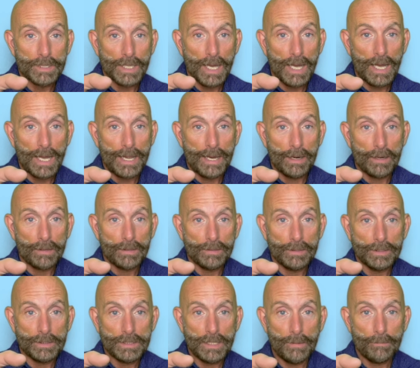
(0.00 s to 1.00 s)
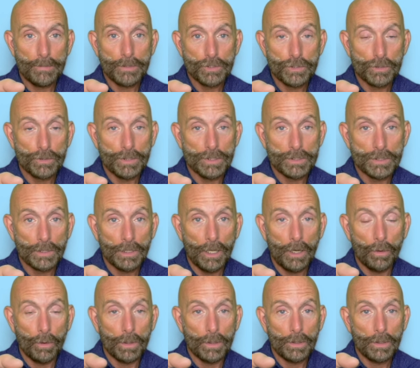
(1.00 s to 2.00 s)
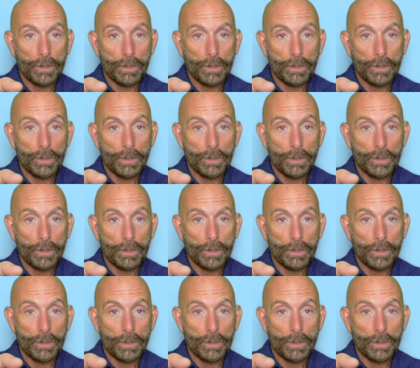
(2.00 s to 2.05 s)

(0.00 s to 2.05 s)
higher. The temperature is lower.